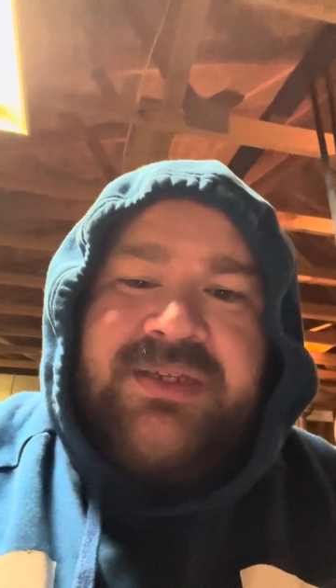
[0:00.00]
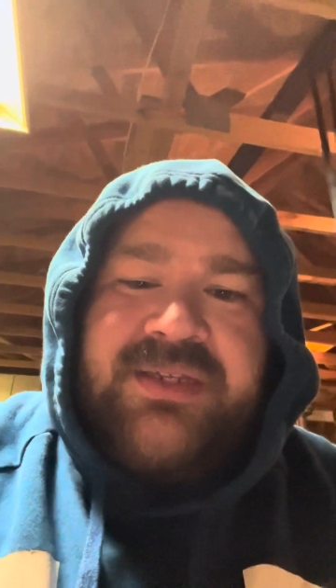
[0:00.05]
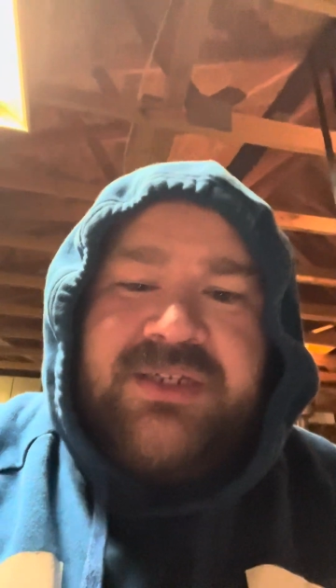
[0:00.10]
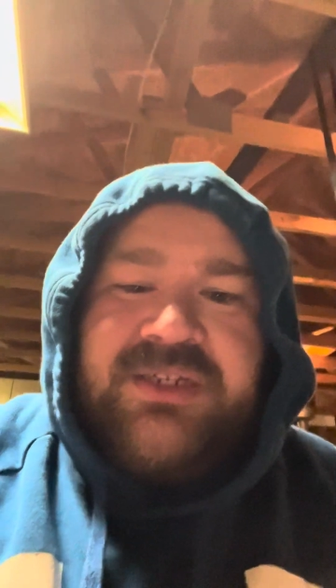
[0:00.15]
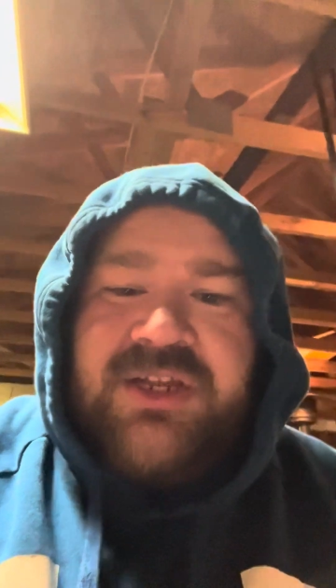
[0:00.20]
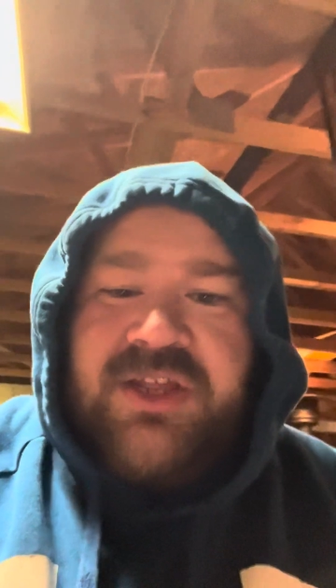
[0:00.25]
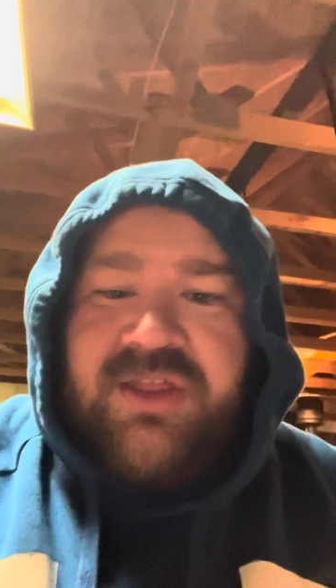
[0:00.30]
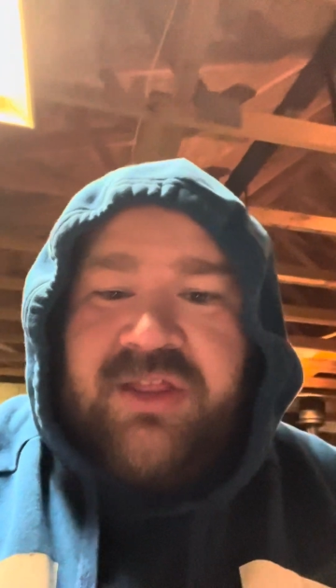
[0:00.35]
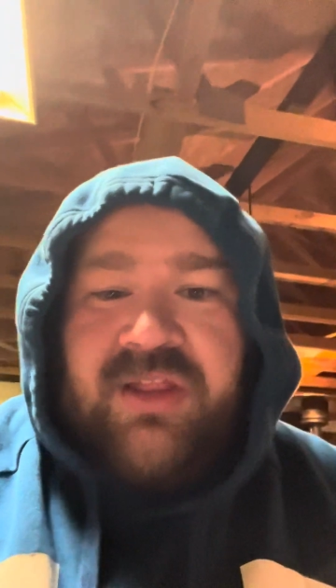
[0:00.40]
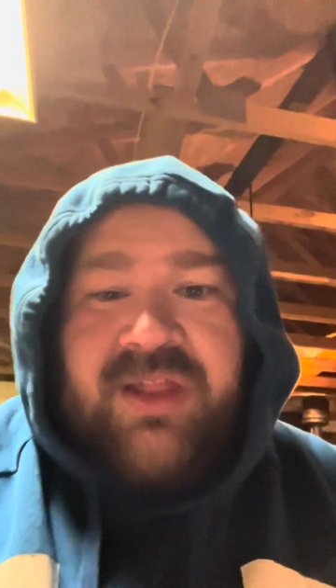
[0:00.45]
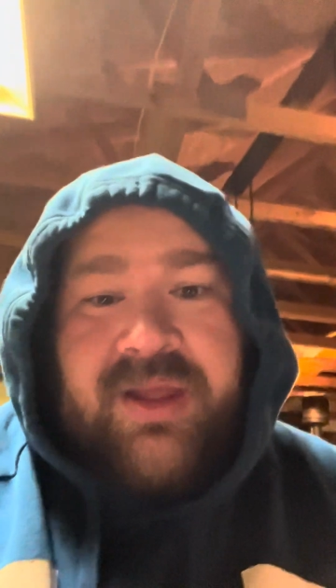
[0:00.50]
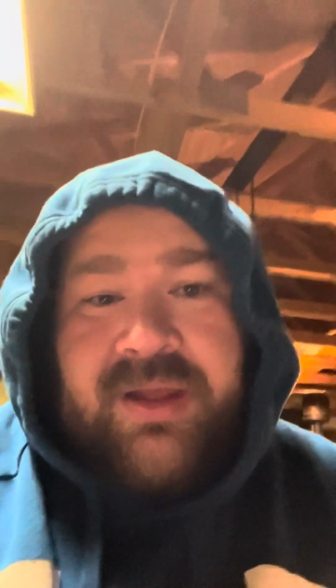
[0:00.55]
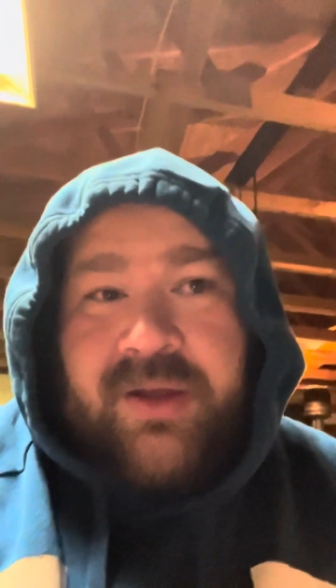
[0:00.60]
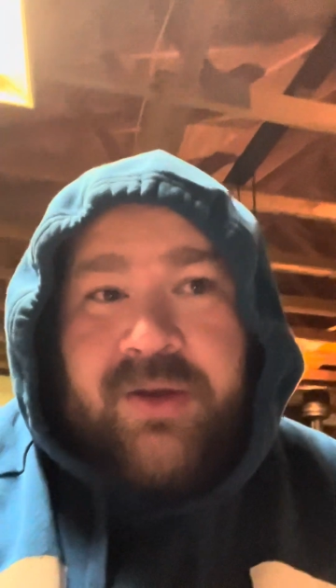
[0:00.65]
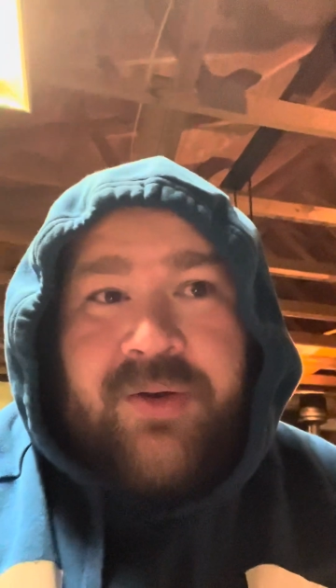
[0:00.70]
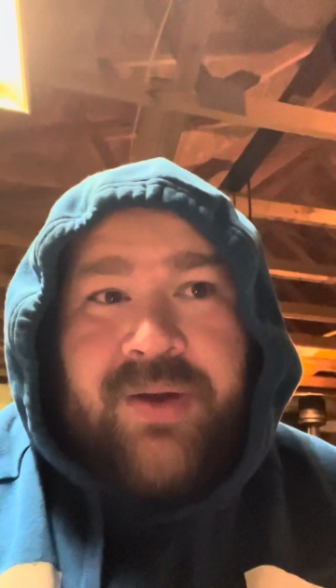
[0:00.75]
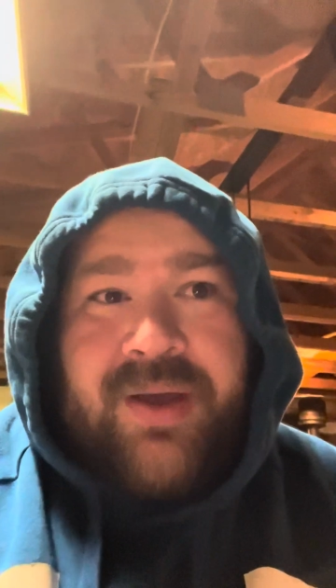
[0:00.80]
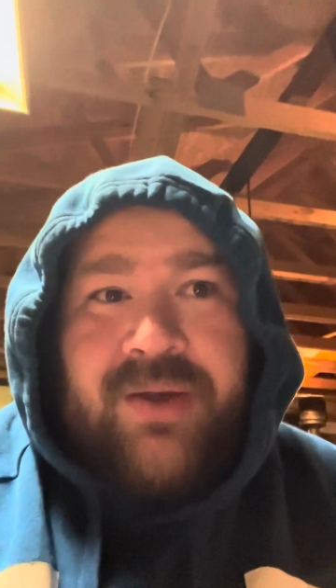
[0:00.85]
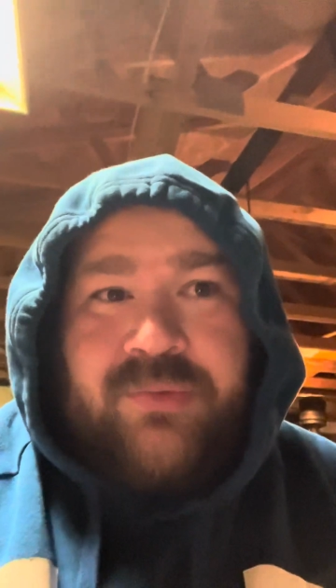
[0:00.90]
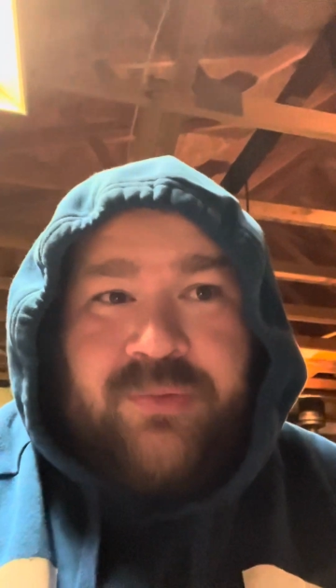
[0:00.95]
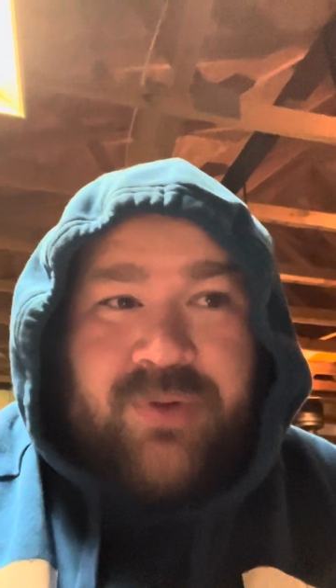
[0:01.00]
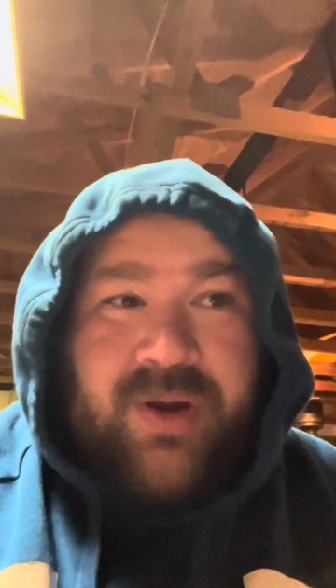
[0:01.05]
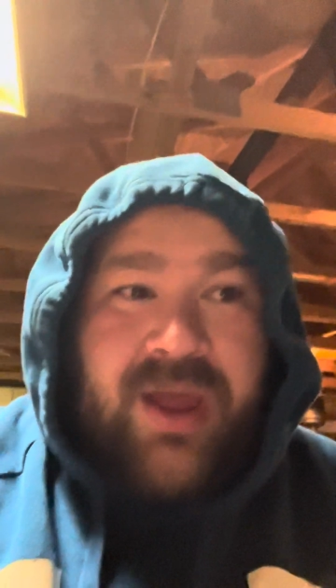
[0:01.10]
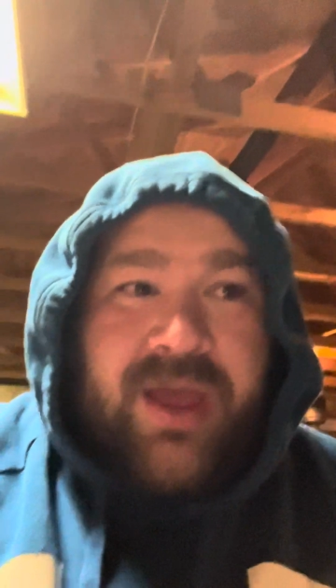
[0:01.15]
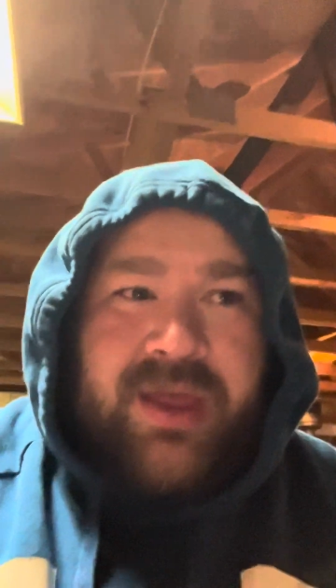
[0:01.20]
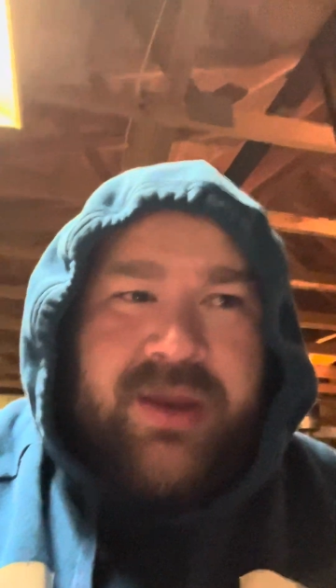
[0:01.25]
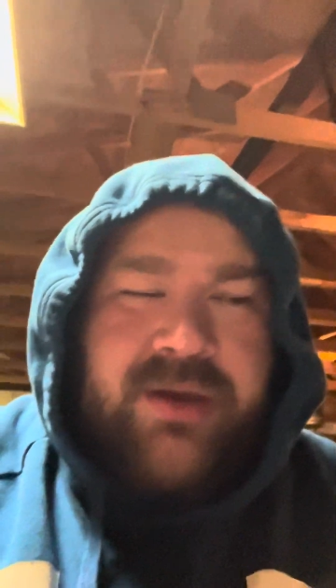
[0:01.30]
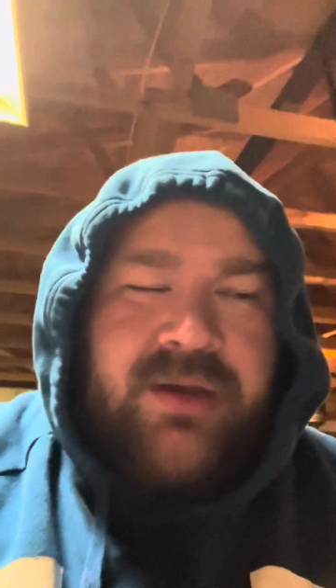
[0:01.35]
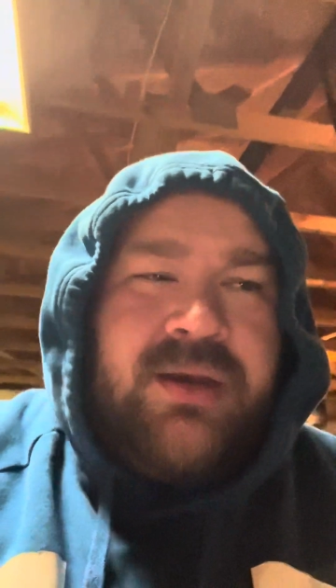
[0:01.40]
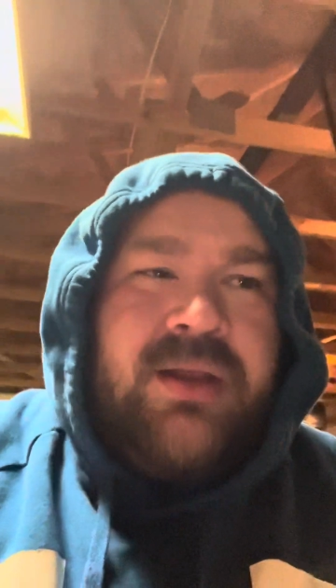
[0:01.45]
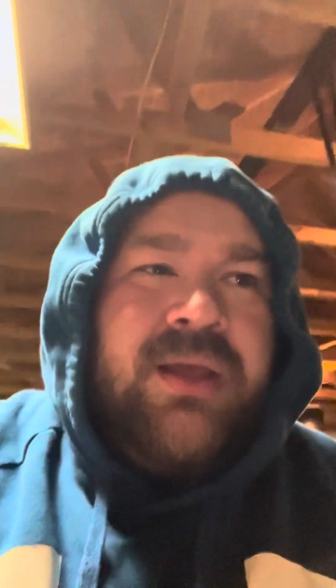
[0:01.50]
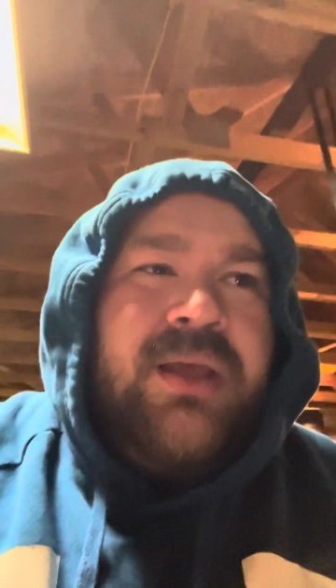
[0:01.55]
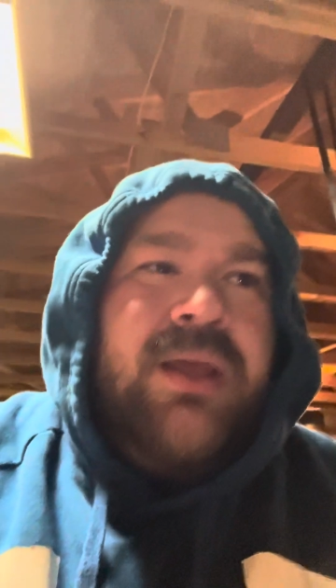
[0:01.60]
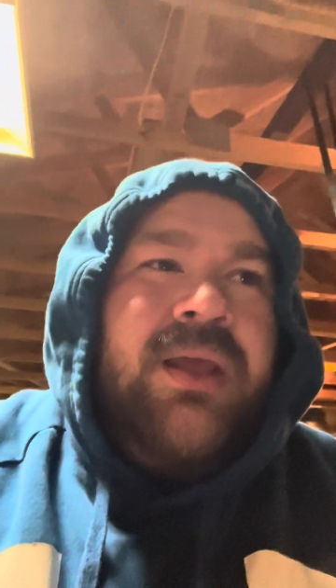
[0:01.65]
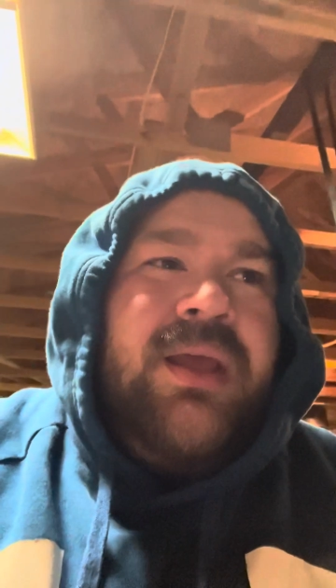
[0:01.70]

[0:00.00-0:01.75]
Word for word: to just like go out run